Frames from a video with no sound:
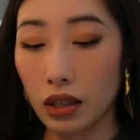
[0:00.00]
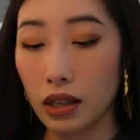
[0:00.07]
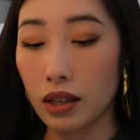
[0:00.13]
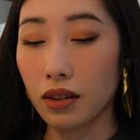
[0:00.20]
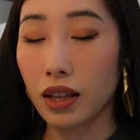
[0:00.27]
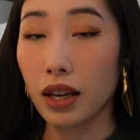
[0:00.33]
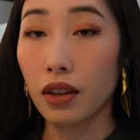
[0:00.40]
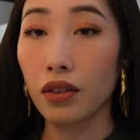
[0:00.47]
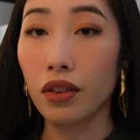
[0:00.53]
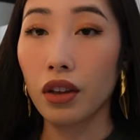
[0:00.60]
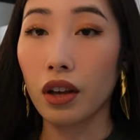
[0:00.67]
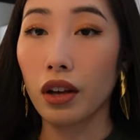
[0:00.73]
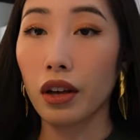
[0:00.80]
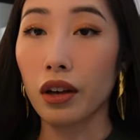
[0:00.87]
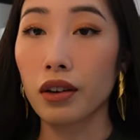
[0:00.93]
And then
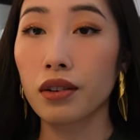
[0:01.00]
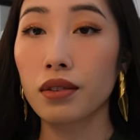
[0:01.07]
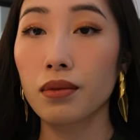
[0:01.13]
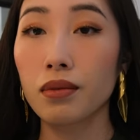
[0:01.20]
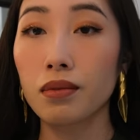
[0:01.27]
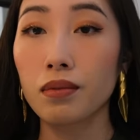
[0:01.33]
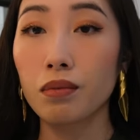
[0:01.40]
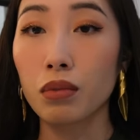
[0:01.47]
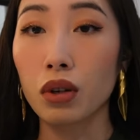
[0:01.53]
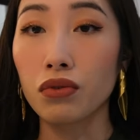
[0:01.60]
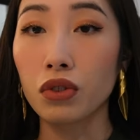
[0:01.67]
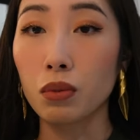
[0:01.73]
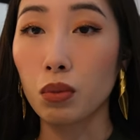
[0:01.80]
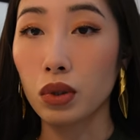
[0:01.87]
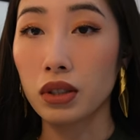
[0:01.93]
the
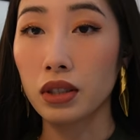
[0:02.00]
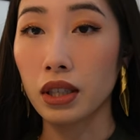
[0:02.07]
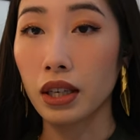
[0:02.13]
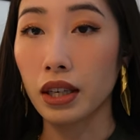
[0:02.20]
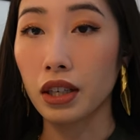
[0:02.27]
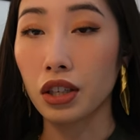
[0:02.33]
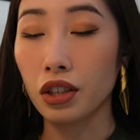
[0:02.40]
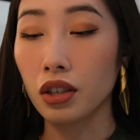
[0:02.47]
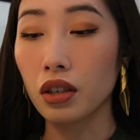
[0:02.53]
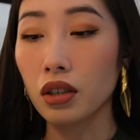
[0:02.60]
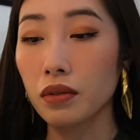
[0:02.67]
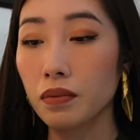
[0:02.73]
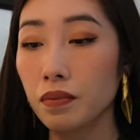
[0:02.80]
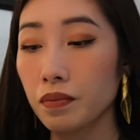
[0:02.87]
perfume was sitting in here.